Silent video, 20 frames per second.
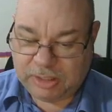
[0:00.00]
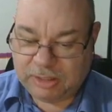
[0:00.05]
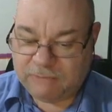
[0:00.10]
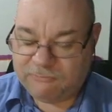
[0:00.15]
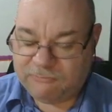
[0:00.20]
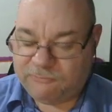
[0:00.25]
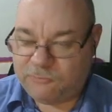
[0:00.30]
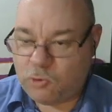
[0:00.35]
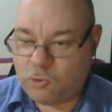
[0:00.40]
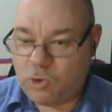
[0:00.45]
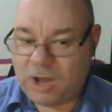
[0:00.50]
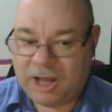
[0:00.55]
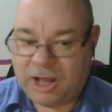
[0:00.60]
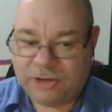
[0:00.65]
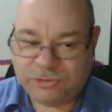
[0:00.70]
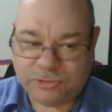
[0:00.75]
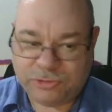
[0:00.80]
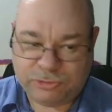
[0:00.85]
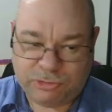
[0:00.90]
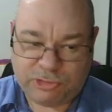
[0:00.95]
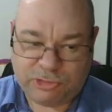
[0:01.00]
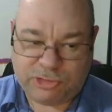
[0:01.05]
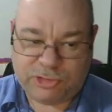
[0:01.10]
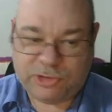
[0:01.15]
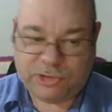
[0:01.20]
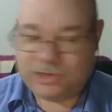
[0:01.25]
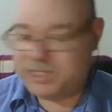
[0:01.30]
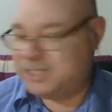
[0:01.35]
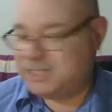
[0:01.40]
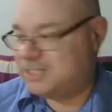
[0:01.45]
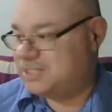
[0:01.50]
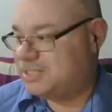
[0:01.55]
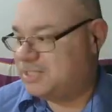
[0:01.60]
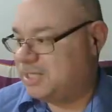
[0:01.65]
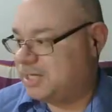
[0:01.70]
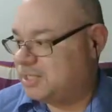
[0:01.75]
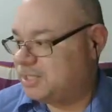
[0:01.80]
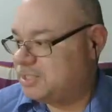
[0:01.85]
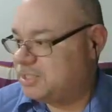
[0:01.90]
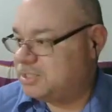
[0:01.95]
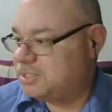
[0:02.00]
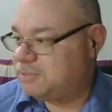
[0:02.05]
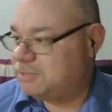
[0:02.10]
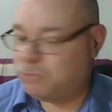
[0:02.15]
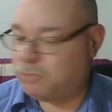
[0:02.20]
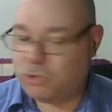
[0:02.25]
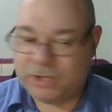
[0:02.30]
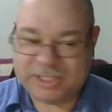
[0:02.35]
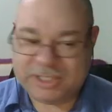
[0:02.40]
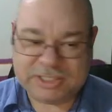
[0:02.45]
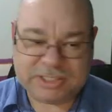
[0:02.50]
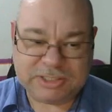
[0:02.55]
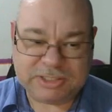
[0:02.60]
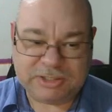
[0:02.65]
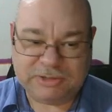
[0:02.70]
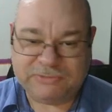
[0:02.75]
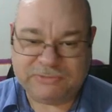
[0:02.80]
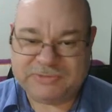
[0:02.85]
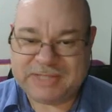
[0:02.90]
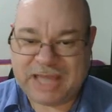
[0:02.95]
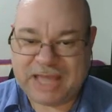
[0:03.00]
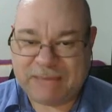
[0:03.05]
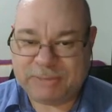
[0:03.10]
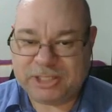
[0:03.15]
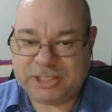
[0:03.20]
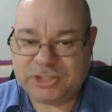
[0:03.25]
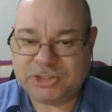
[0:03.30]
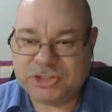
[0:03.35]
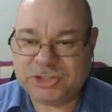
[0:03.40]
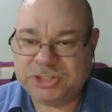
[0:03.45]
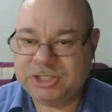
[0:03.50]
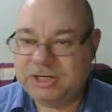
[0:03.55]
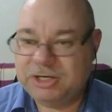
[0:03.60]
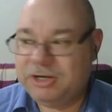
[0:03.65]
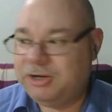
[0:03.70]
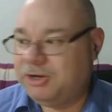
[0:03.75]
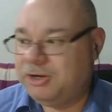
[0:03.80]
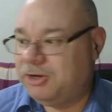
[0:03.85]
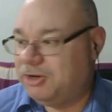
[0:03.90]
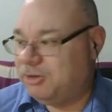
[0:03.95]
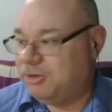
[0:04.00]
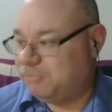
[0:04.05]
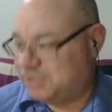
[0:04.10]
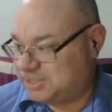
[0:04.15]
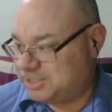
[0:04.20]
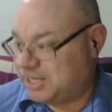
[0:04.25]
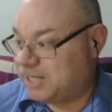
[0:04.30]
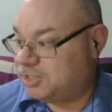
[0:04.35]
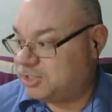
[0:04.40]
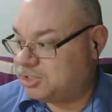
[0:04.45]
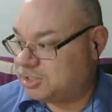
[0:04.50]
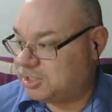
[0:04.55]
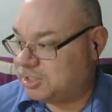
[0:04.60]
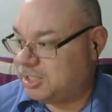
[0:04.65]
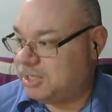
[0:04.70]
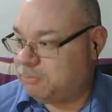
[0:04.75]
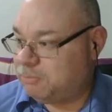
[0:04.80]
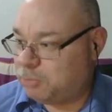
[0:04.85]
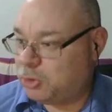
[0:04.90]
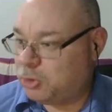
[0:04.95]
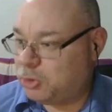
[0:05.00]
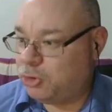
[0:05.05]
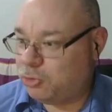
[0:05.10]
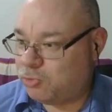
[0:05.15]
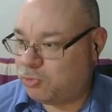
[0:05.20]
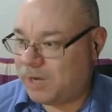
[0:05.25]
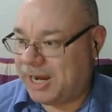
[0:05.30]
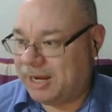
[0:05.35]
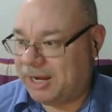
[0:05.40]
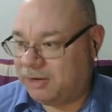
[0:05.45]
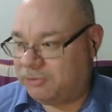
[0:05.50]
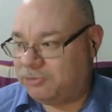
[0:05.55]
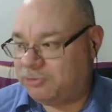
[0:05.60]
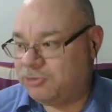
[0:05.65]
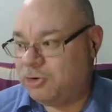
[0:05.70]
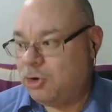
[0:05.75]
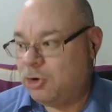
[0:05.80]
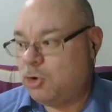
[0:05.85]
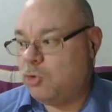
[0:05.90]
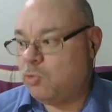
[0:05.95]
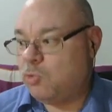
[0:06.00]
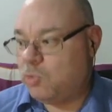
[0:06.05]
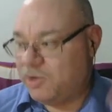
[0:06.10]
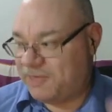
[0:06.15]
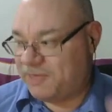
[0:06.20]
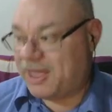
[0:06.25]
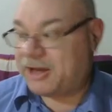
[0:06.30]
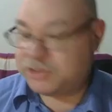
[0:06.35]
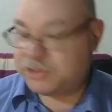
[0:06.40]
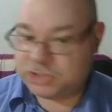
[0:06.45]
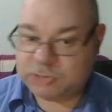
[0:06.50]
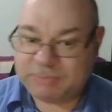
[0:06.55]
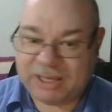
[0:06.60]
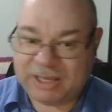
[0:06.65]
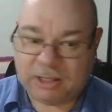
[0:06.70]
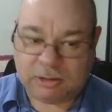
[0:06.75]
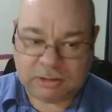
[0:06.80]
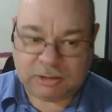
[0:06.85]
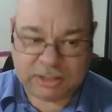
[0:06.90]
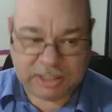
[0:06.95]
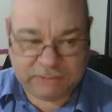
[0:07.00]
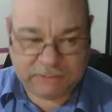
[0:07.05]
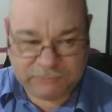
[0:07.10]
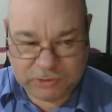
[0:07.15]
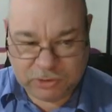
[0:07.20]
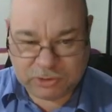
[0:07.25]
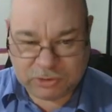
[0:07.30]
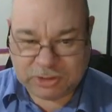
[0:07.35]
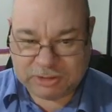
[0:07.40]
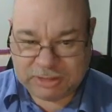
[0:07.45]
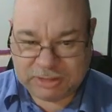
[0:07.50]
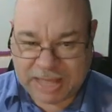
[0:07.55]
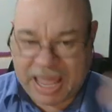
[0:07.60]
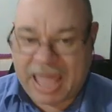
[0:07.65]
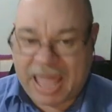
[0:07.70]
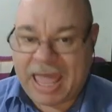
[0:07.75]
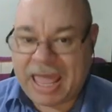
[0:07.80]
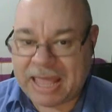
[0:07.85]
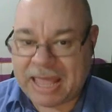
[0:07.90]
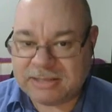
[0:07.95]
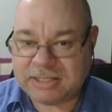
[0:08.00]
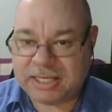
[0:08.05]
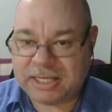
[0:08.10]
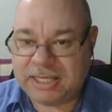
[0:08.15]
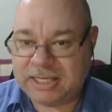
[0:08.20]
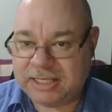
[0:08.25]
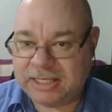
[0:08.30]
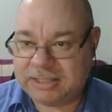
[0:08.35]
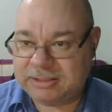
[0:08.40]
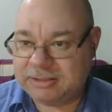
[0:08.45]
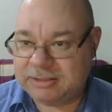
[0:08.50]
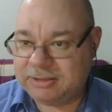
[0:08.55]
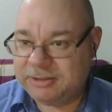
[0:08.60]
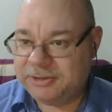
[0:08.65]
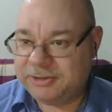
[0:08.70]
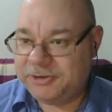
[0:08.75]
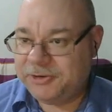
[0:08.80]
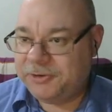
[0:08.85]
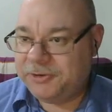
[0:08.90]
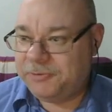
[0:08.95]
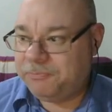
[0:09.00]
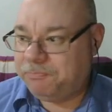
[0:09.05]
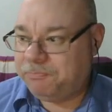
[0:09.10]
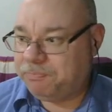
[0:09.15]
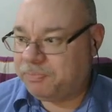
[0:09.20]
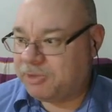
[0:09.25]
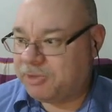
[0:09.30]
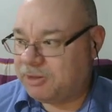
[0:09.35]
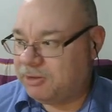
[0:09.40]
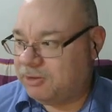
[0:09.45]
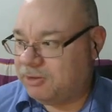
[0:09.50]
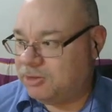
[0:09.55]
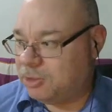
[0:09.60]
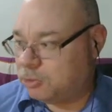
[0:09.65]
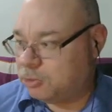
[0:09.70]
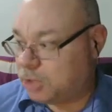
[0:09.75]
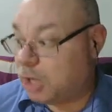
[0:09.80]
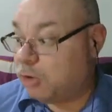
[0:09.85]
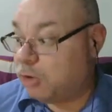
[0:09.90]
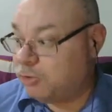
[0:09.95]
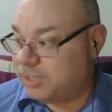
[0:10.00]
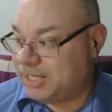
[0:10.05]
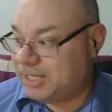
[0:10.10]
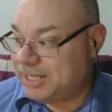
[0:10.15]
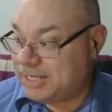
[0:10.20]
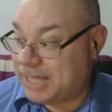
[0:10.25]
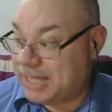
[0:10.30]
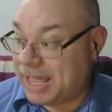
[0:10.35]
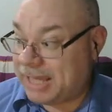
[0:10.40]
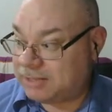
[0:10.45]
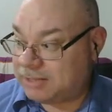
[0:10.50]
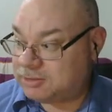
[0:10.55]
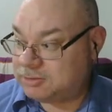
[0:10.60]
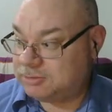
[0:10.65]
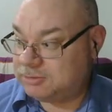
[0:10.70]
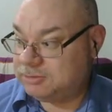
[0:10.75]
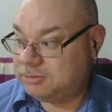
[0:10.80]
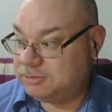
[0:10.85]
$436 points of damage potentially per round without a spell. If you can add in, you'll only get